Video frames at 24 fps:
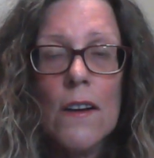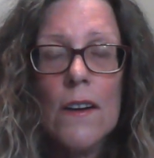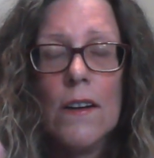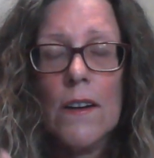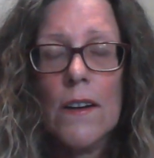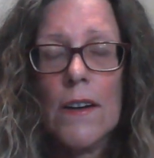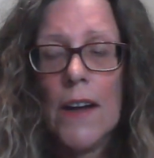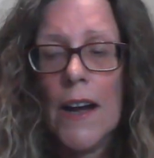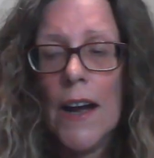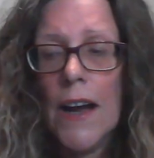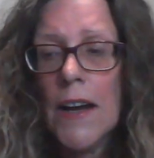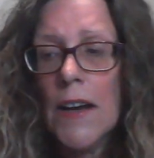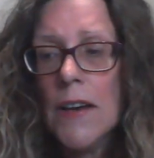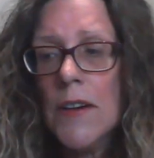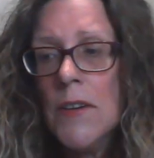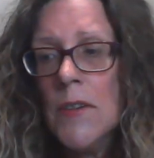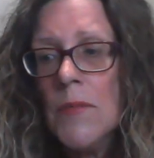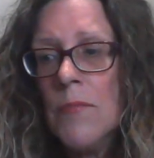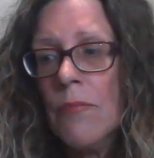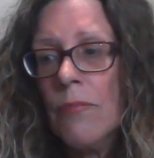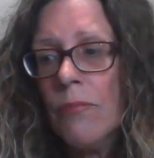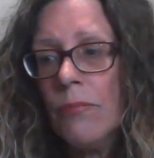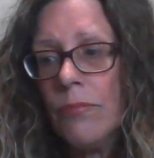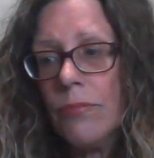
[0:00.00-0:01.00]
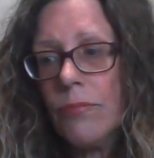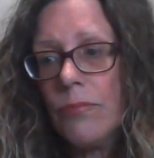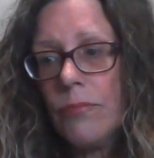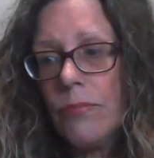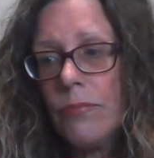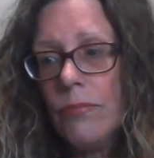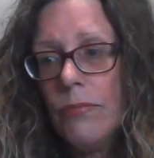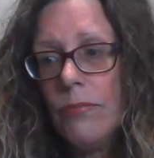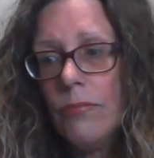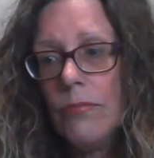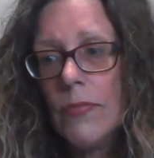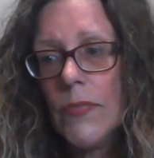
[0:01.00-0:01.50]
Okay?
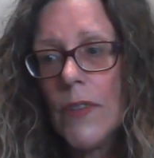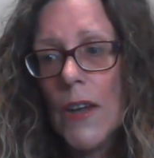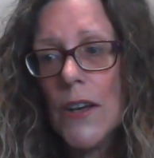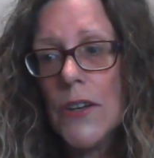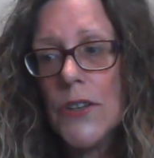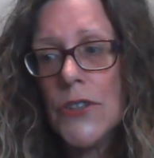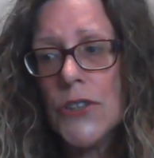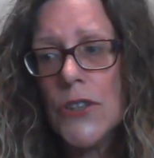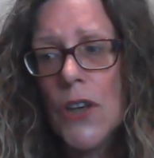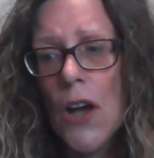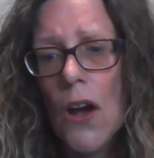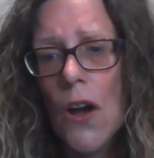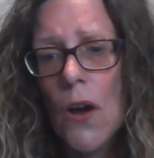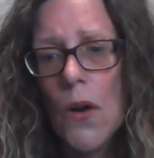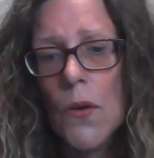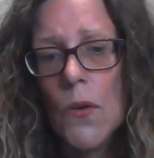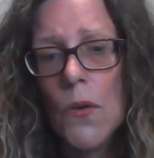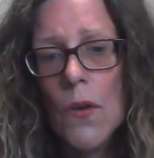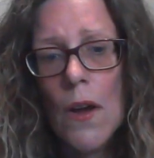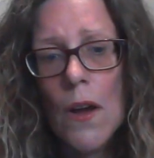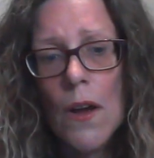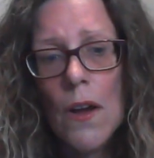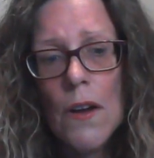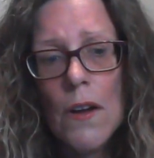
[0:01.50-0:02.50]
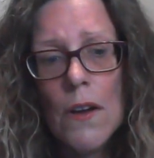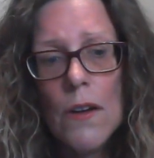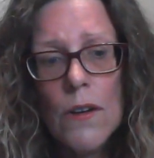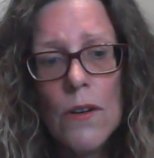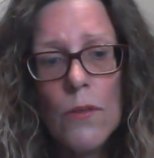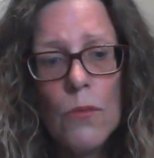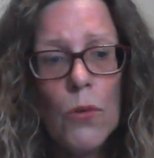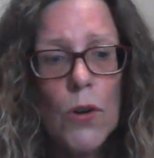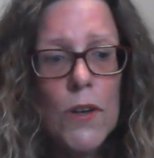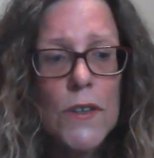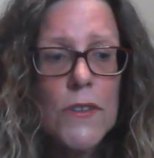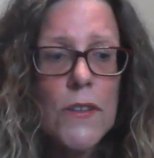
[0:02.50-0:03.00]
So,
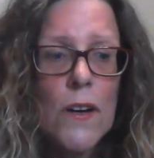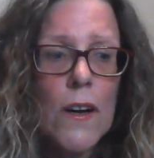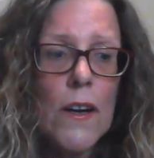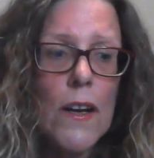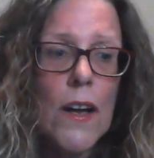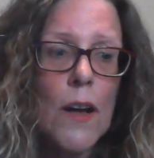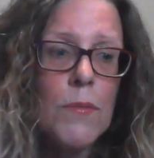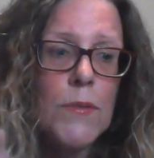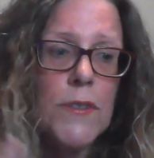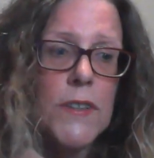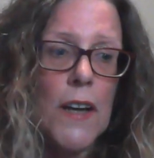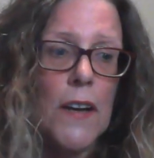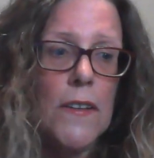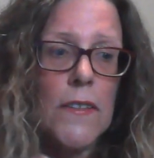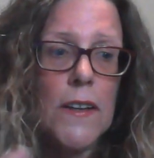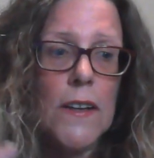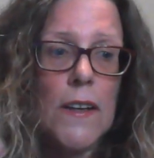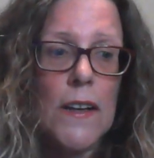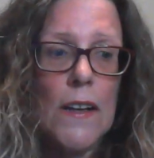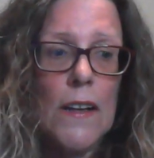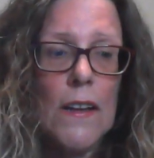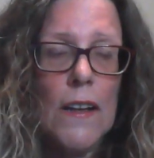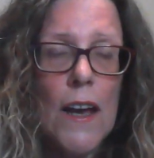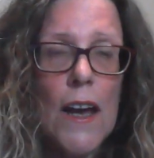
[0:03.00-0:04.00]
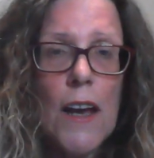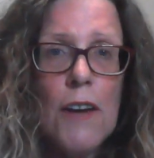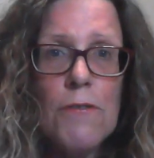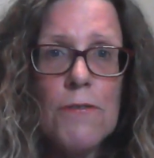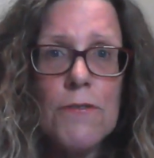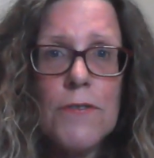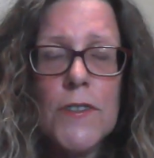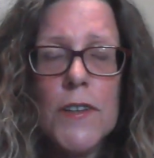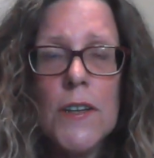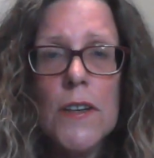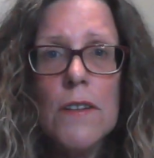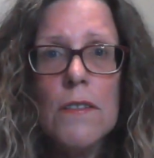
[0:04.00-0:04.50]
was I upset that he
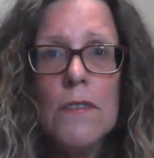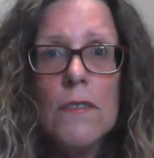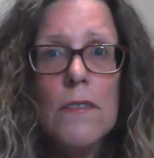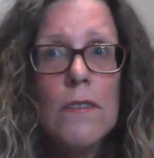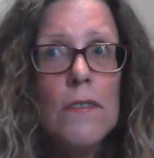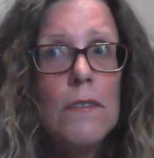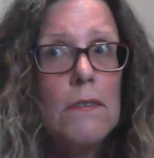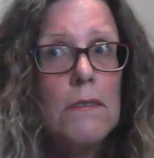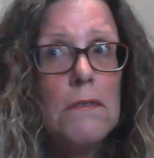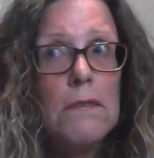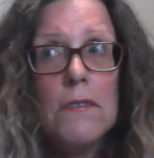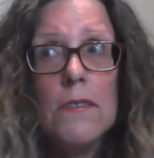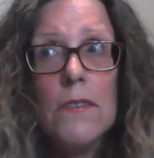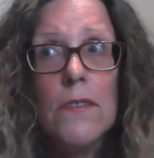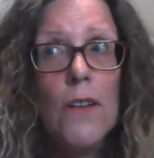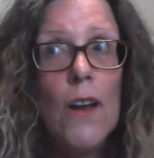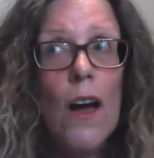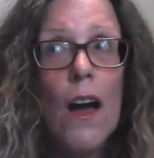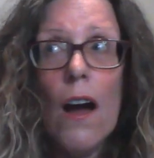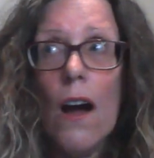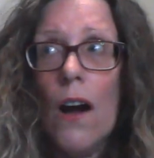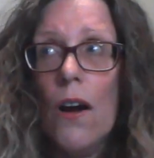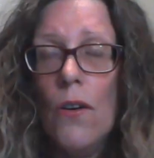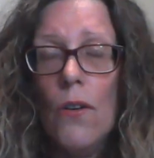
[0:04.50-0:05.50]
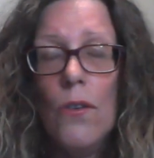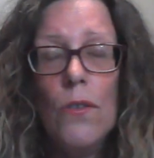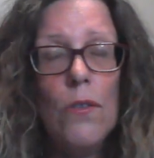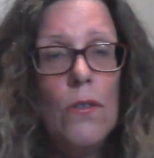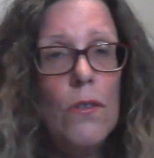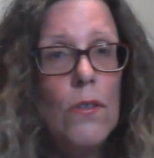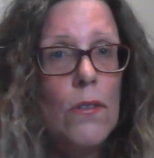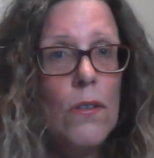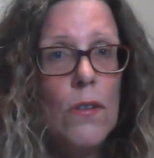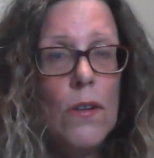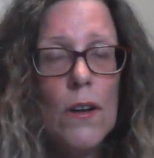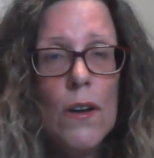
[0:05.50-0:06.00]
left? No.
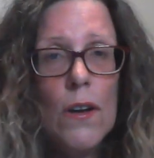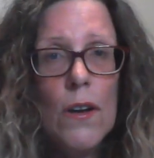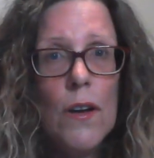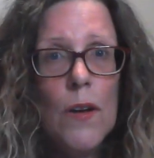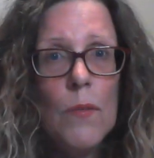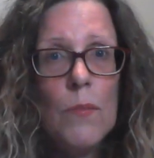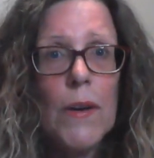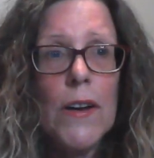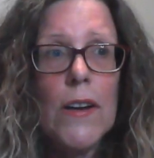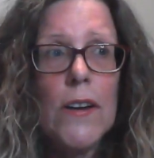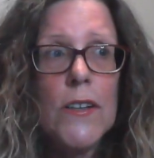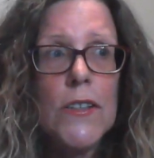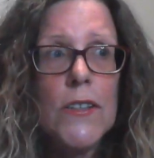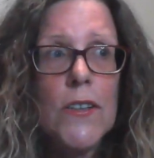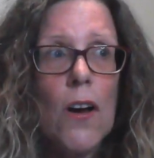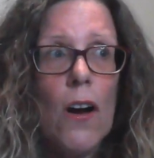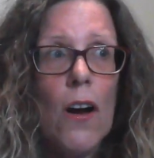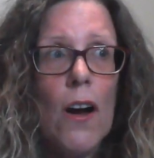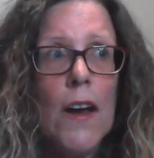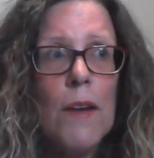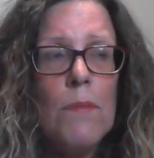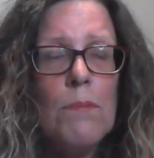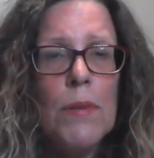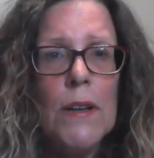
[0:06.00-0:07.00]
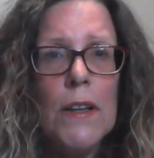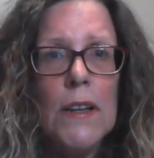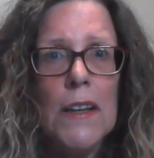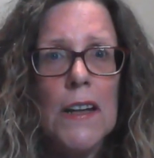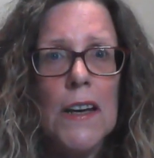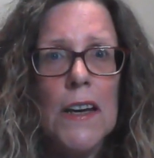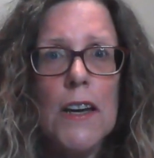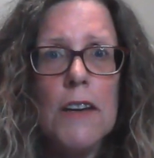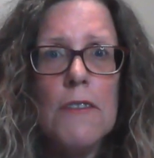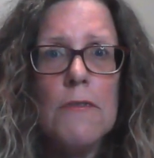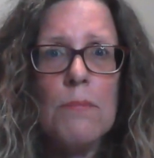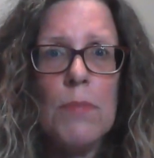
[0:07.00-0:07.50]
Because I
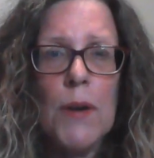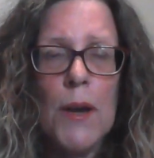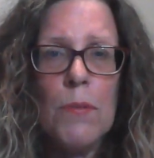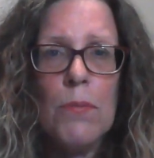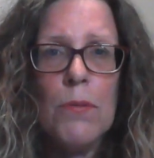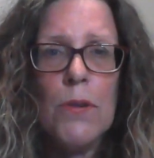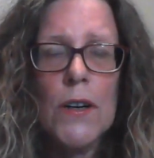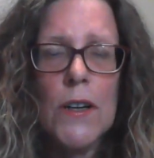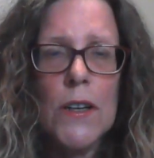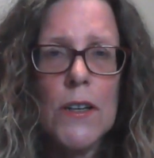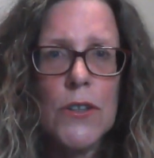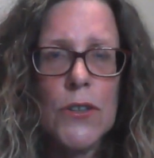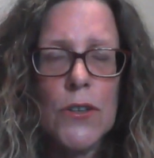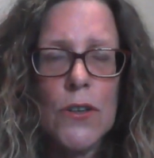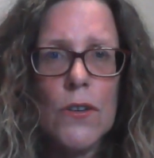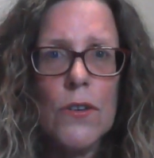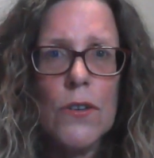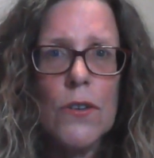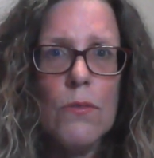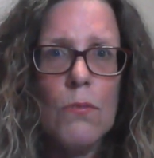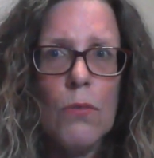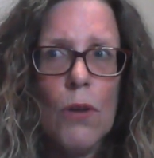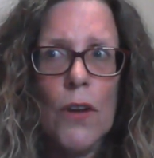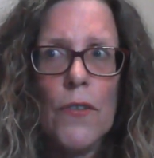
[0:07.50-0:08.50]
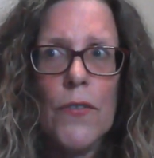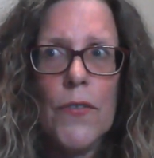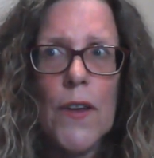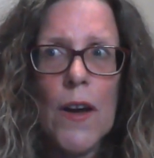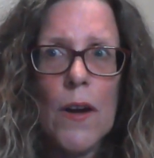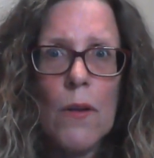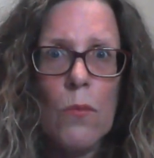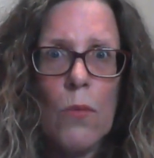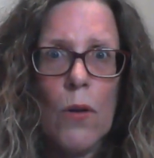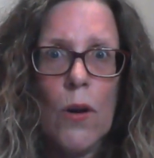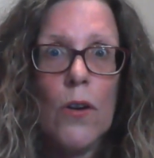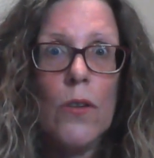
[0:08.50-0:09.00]
believe people can do what they
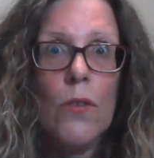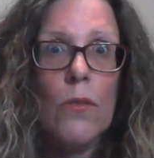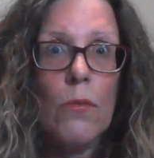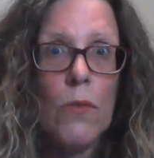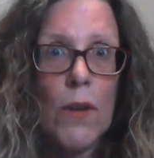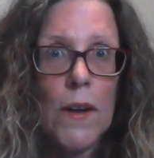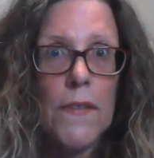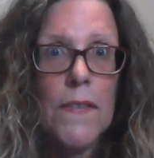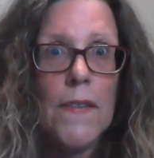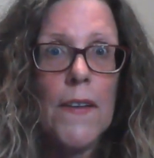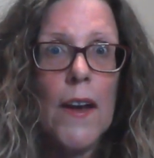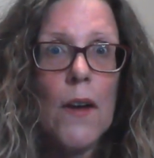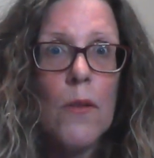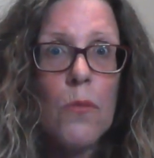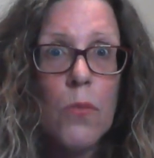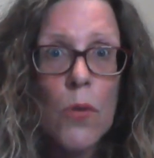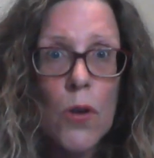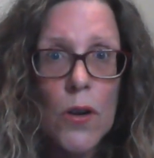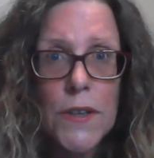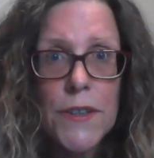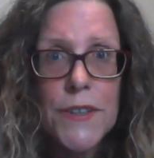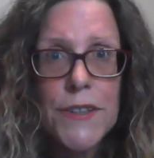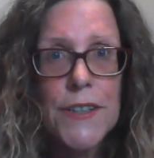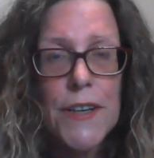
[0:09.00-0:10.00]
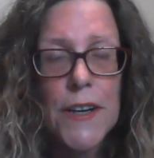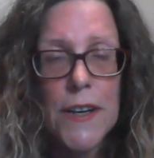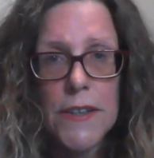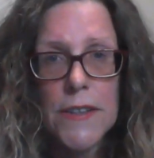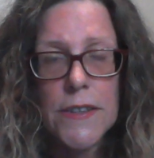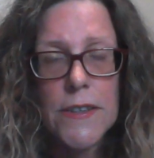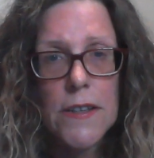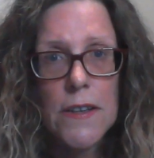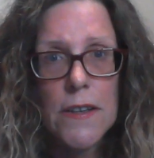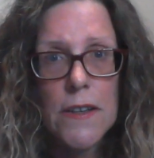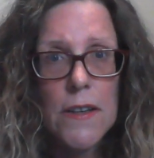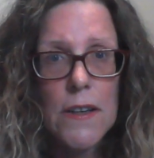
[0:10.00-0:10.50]
want when they want
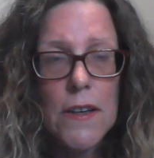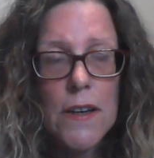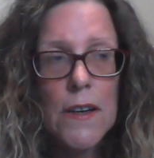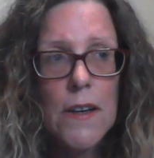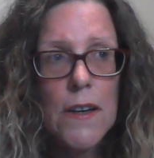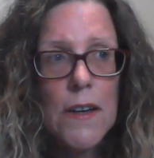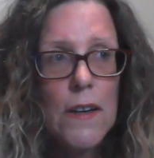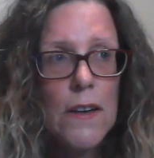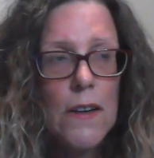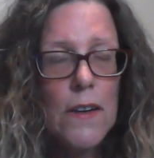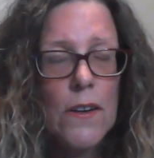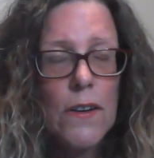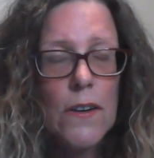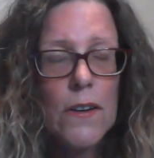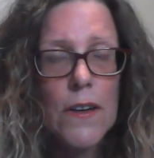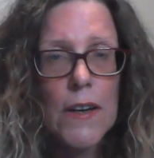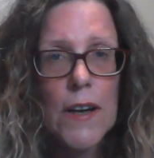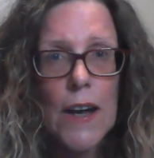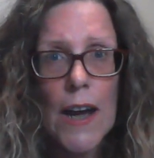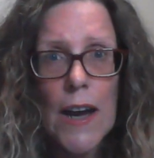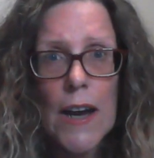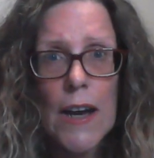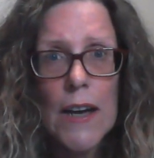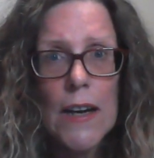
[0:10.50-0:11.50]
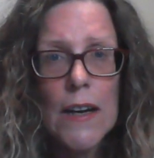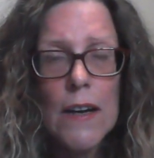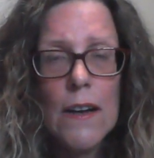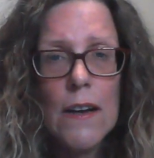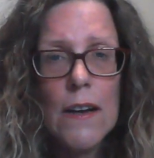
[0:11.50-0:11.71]
it. Okay?